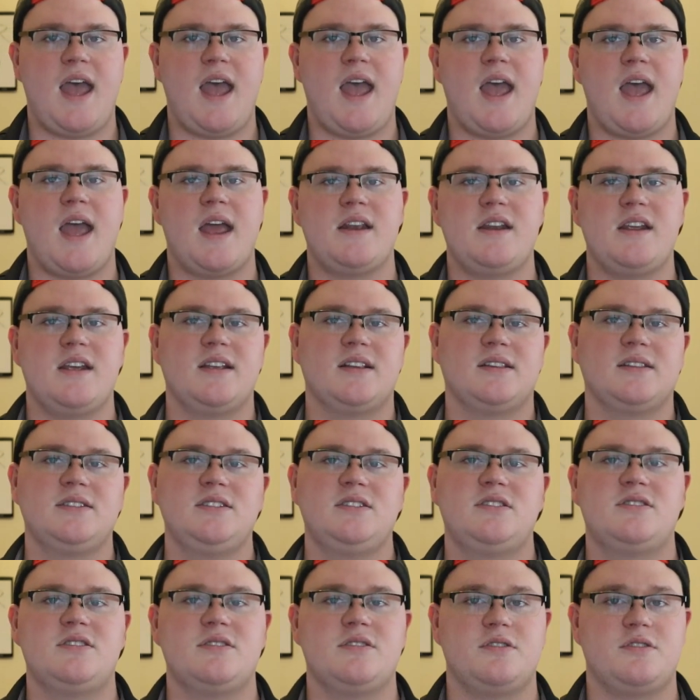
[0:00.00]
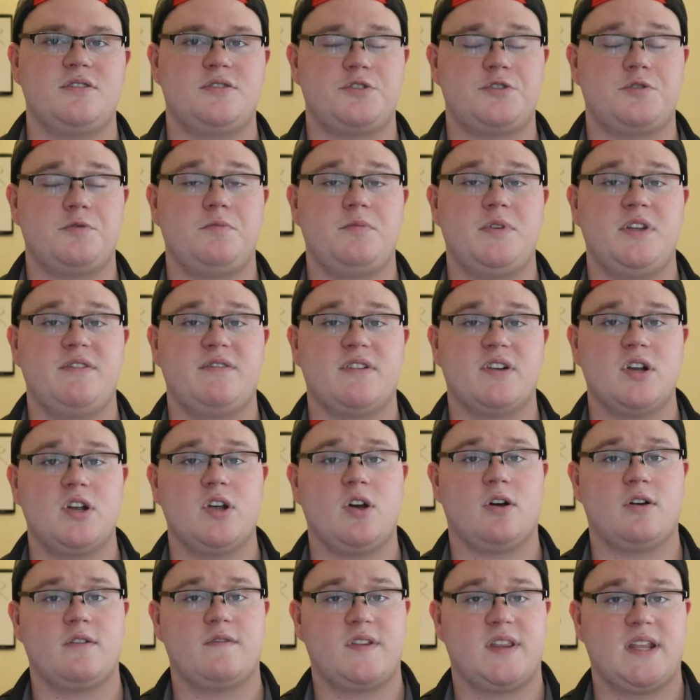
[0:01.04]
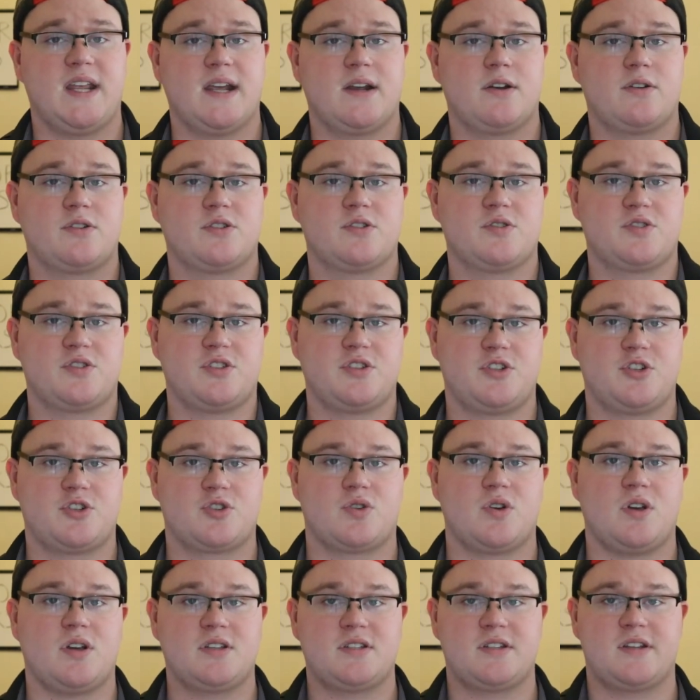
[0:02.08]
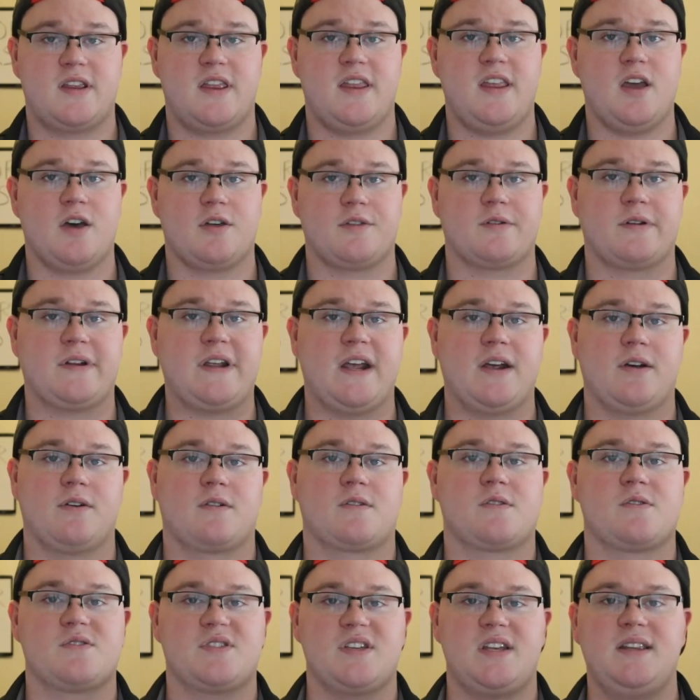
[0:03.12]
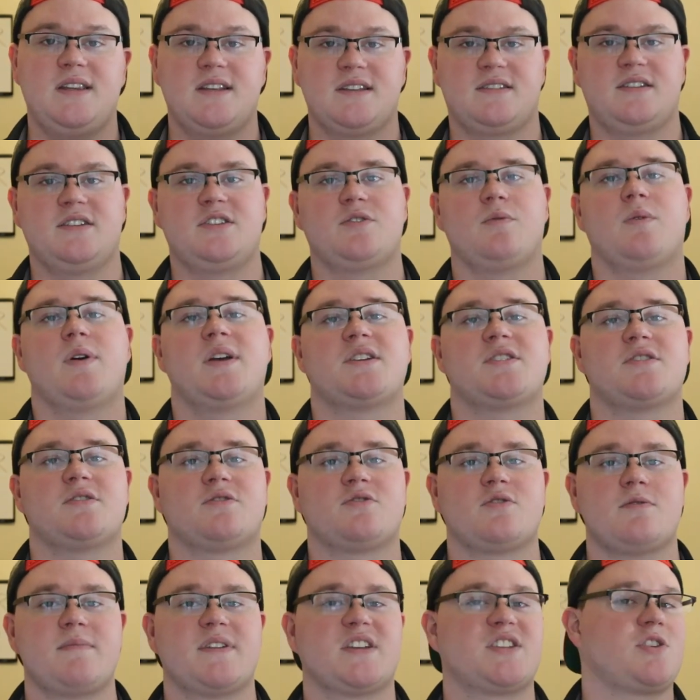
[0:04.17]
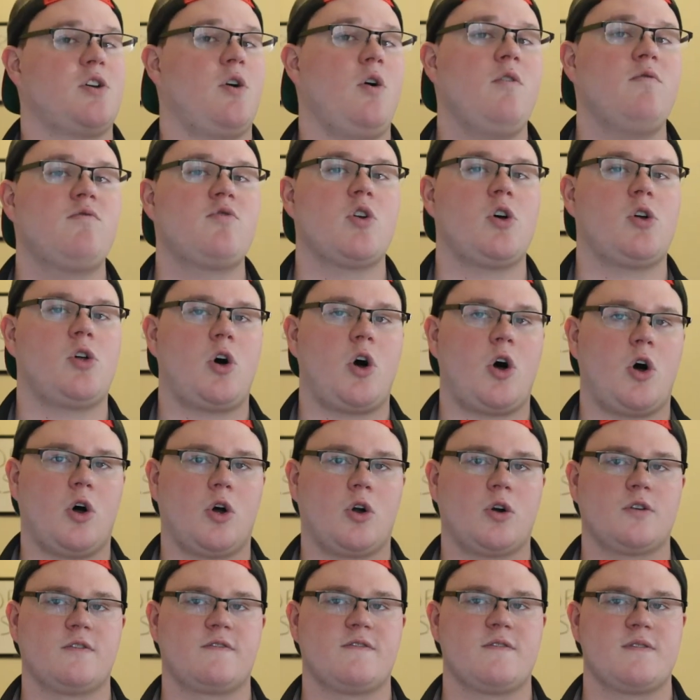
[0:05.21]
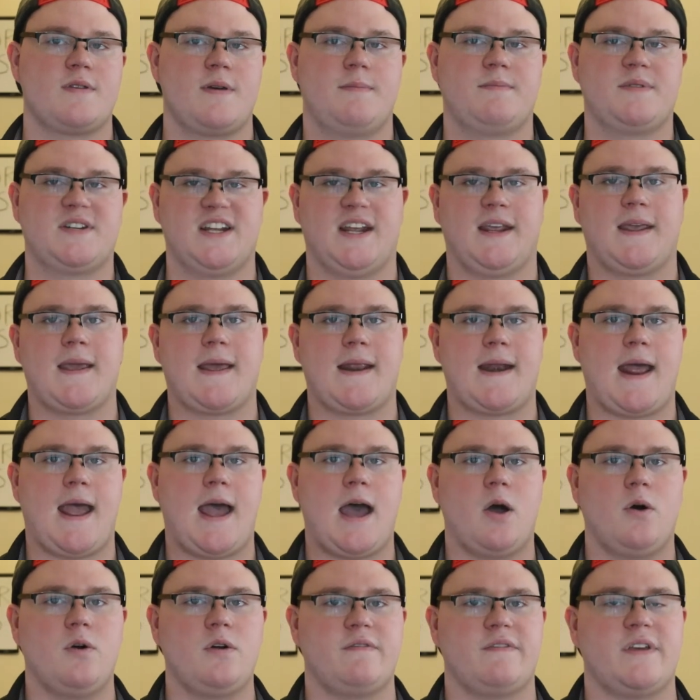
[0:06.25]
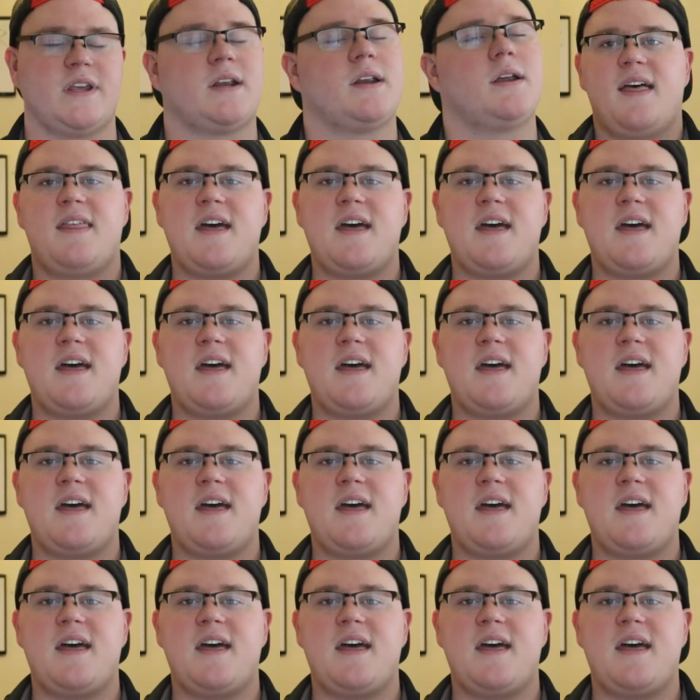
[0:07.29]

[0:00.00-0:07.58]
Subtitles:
and it leads it to be very hard for the characters to trust the other characters in this situation, so it makes it overall harder for them to get out of it.